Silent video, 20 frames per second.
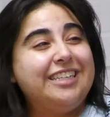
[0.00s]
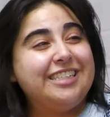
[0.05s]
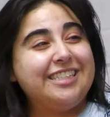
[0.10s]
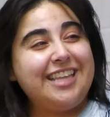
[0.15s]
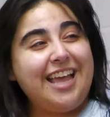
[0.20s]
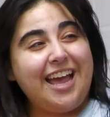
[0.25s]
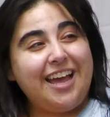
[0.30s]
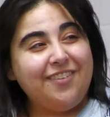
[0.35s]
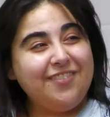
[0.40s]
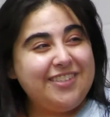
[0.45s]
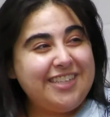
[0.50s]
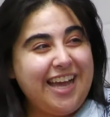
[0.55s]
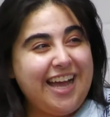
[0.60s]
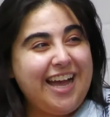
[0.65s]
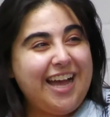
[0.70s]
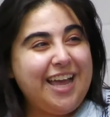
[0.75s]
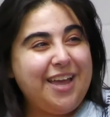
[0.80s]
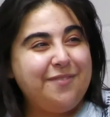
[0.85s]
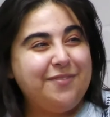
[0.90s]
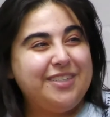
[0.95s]
and just have
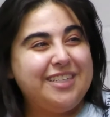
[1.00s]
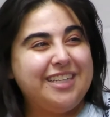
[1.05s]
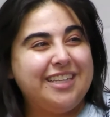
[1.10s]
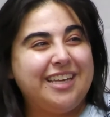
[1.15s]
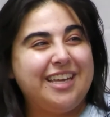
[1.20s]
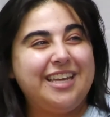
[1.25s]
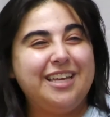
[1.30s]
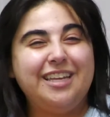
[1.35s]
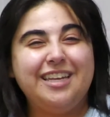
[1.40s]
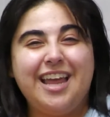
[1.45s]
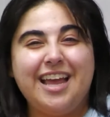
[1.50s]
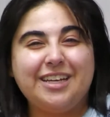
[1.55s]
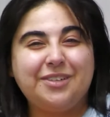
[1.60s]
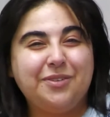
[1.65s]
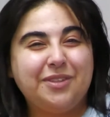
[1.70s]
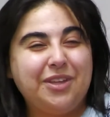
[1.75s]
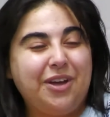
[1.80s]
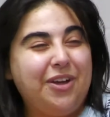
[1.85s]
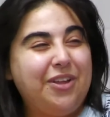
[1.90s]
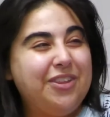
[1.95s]
time to connect
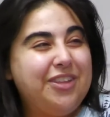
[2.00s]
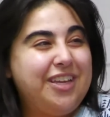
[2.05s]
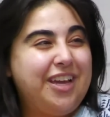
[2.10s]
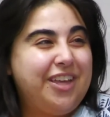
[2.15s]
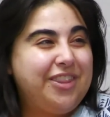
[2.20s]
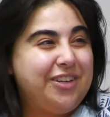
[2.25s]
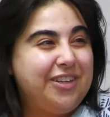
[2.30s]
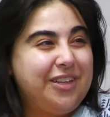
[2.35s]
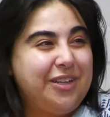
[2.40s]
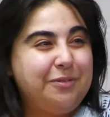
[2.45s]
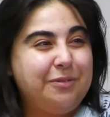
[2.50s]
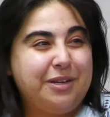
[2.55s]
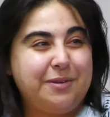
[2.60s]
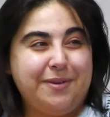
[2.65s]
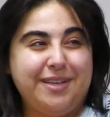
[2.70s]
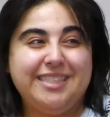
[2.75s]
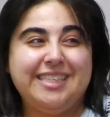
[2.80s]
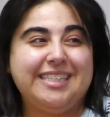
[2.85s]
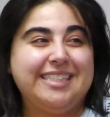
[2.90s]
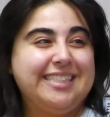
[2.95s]
with all the other little
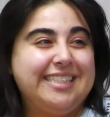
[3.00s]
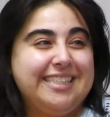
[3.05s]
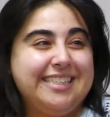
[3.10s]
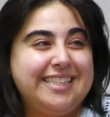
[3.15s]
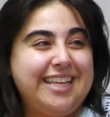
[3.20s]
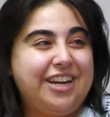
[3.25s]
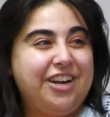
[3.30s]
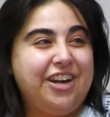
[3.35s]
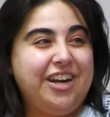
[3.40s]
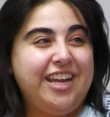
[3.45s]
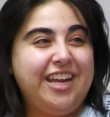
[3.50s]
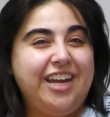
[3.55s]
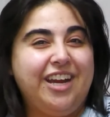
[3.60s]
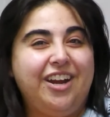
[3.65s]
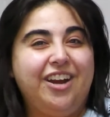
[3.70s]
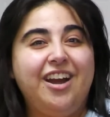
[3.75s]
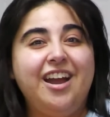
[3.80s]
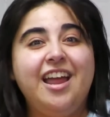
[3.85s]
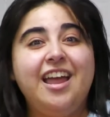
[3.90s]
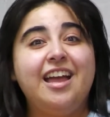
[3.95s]
businesses that are
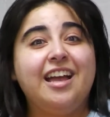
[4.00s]
here,